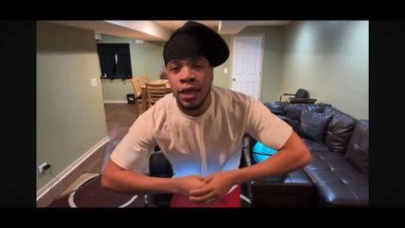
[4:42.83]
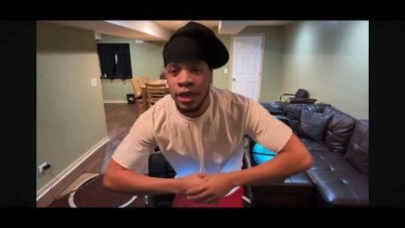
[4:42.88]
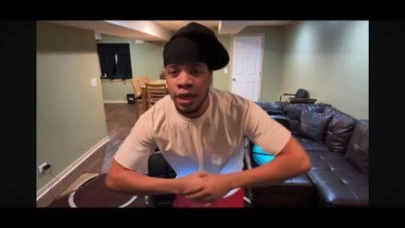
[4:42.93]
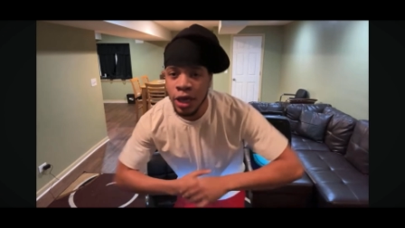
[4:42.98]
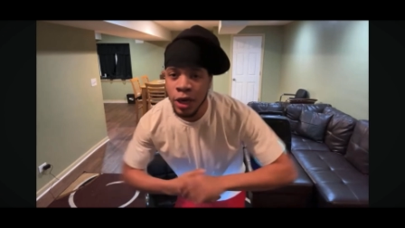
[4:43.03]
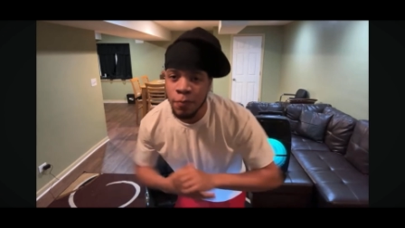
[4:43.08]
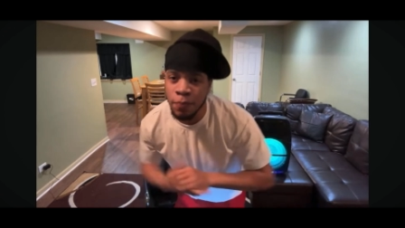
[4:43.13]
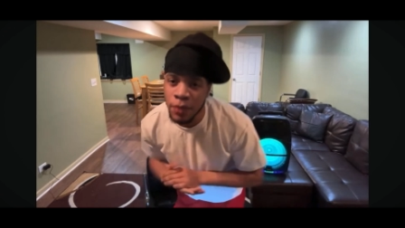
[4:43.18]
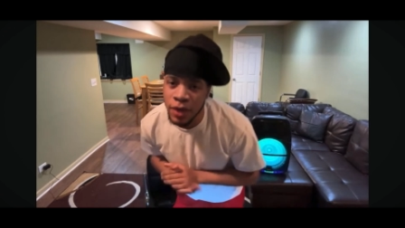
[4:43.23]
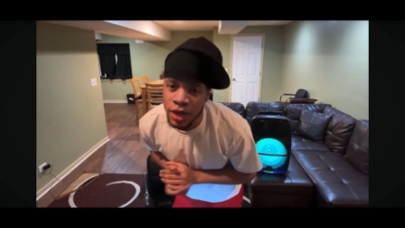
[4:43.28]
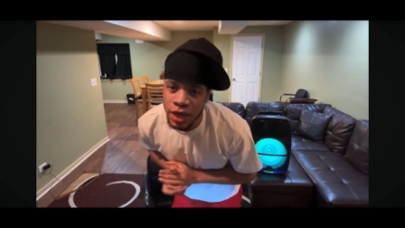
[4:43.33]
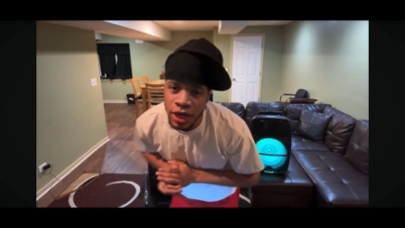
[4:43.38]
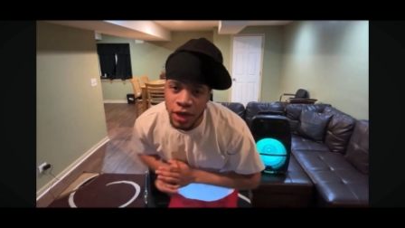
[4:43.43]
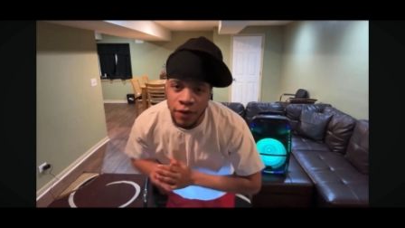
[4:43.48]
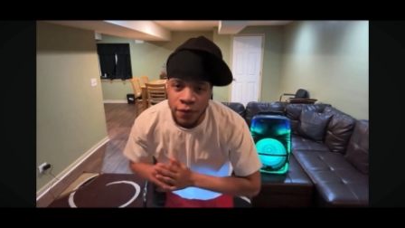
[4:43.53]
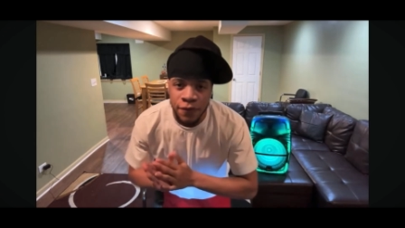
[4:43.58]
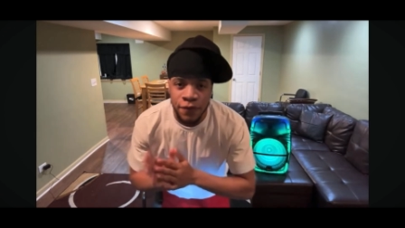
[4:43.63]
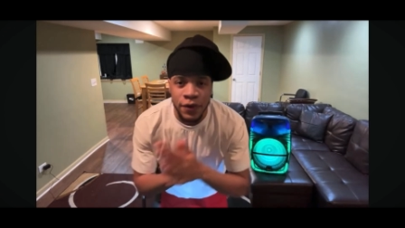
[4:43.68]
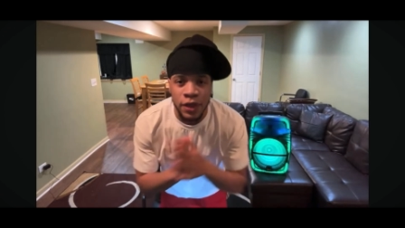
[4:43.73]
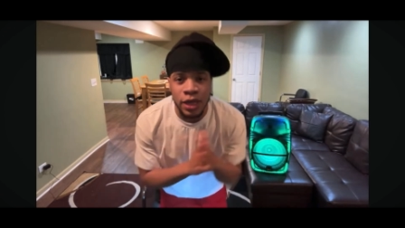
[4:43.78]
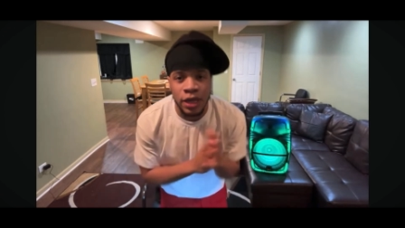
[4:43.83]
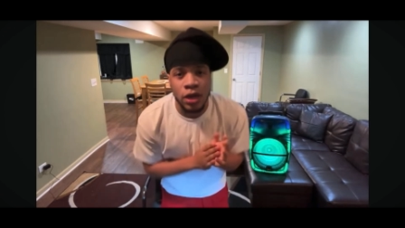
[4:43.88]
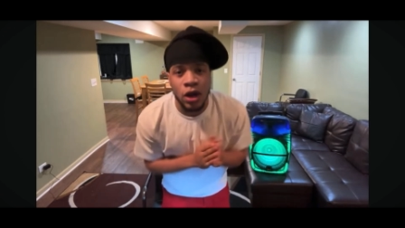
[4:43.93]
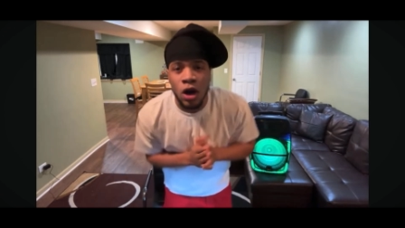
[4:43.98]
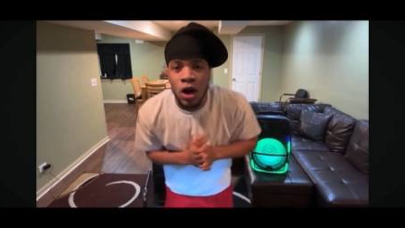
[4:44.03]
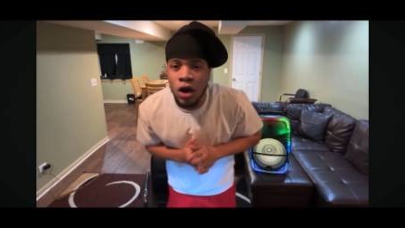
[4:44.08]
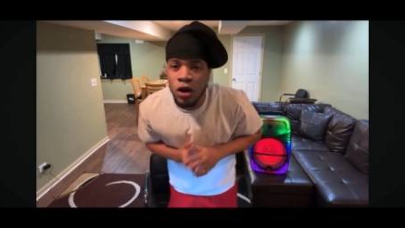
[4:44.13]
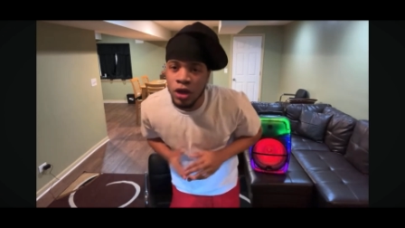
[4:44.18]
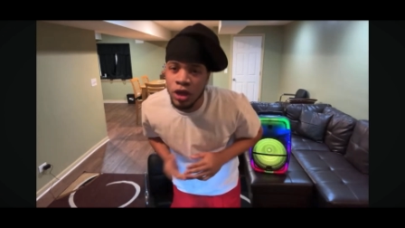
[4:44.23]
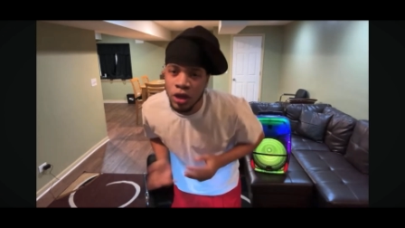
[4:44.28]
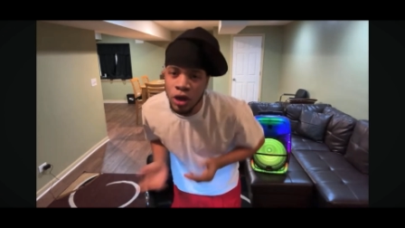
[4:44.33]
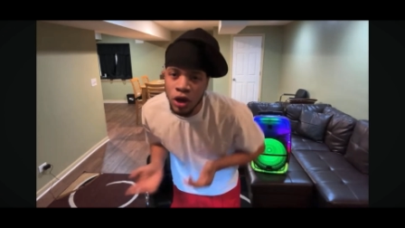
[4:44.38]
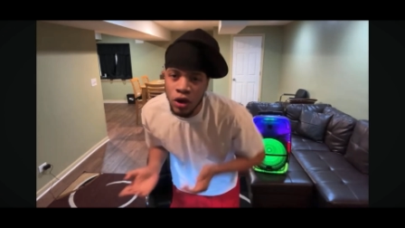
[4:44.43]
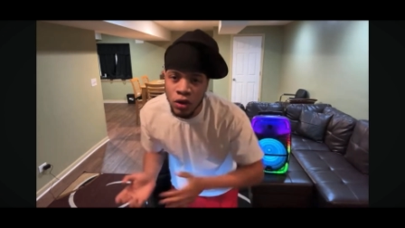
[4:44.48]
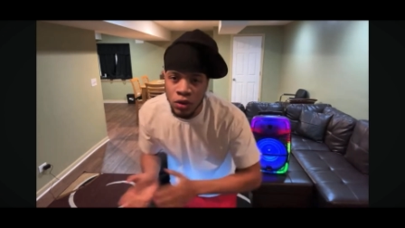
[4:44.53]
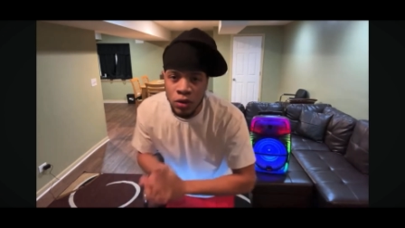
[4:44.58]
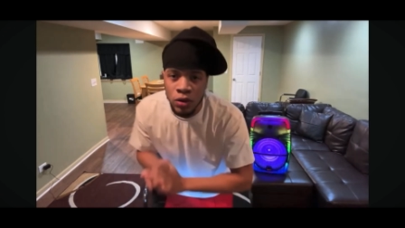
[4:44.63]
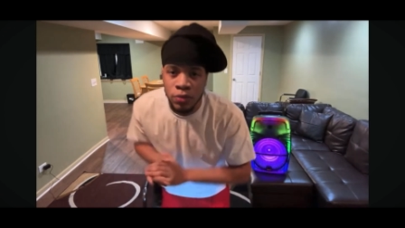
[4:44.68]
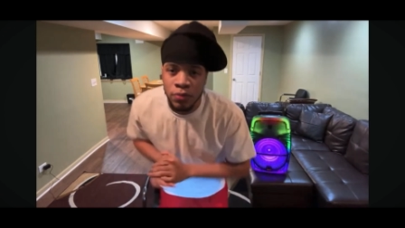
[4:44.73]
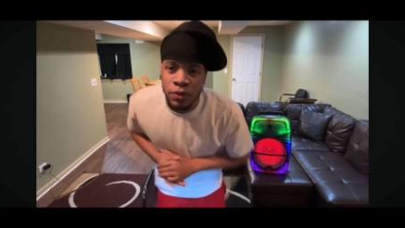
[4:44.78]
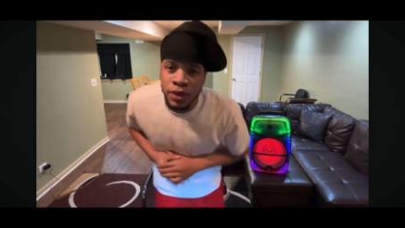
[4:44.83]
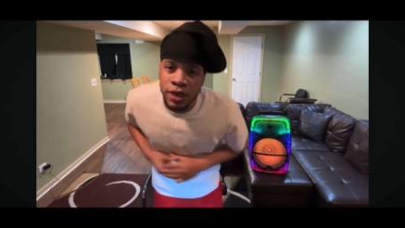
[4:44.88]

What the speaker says: up in there and feel it all, you know? But